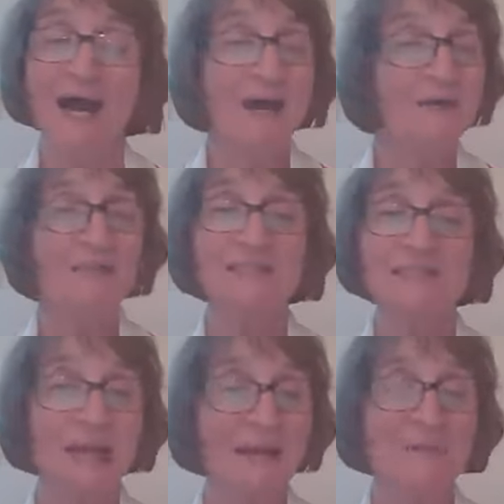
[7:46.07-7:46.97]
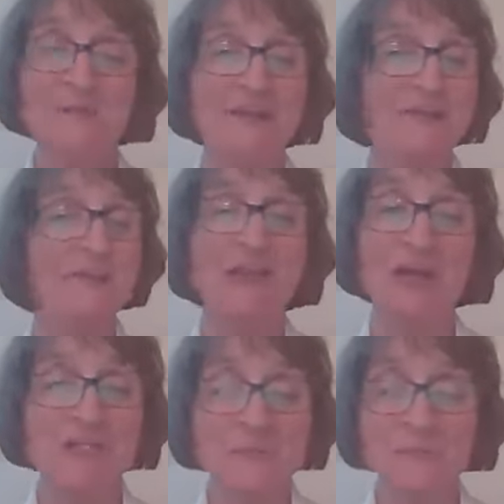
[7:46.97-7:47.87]
how did it happen that the
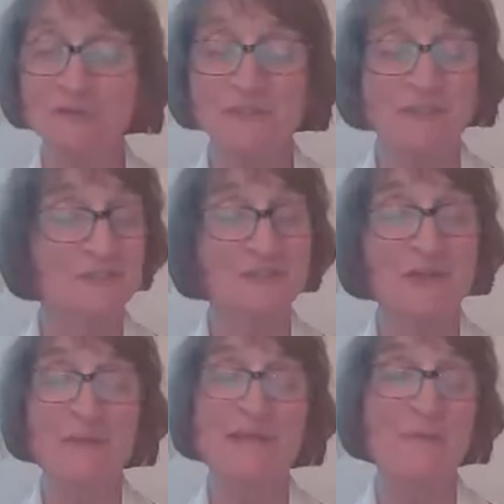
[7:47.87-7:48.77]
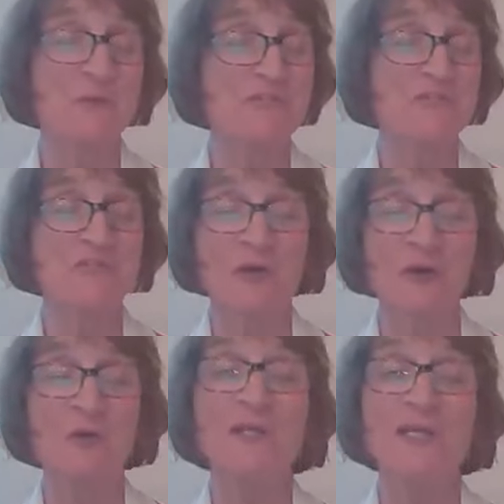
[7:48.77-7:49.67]
gospel story was
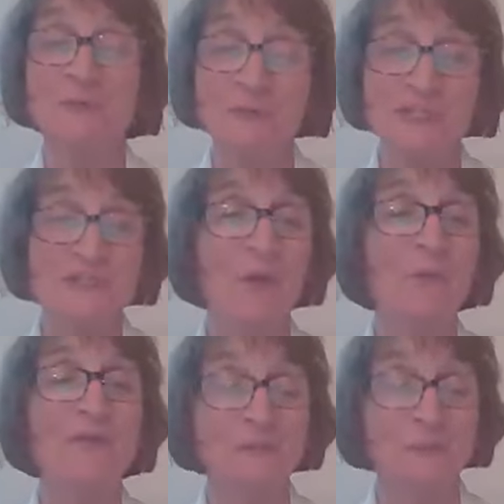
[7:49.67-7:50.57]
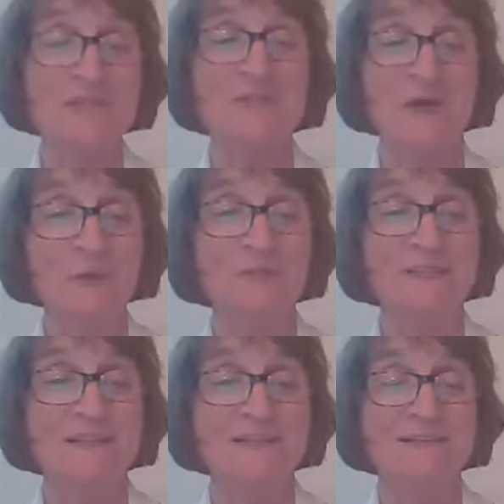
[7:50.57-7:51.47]
told and retold and
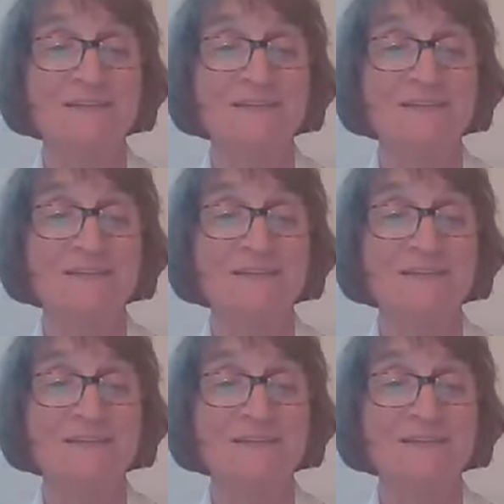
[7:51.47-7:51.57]
retold?